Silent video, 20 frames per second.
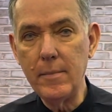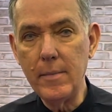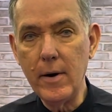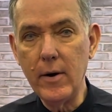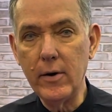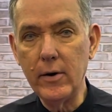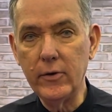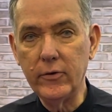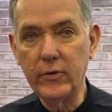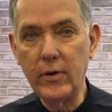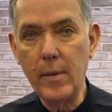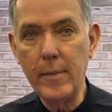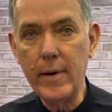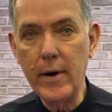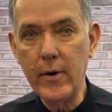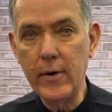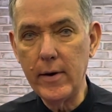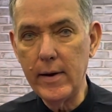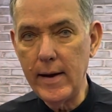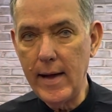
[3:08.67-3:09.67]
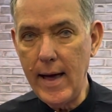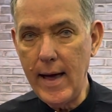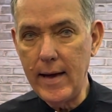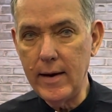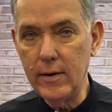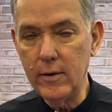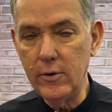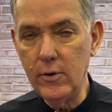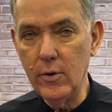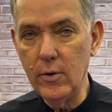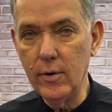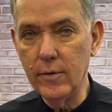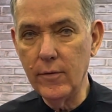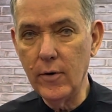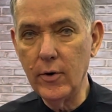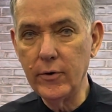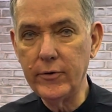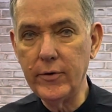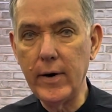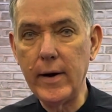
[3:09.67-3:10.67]
Mary's Seminary and
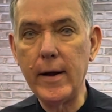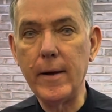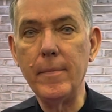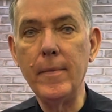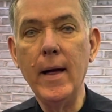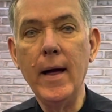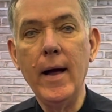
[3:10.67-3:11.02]
University.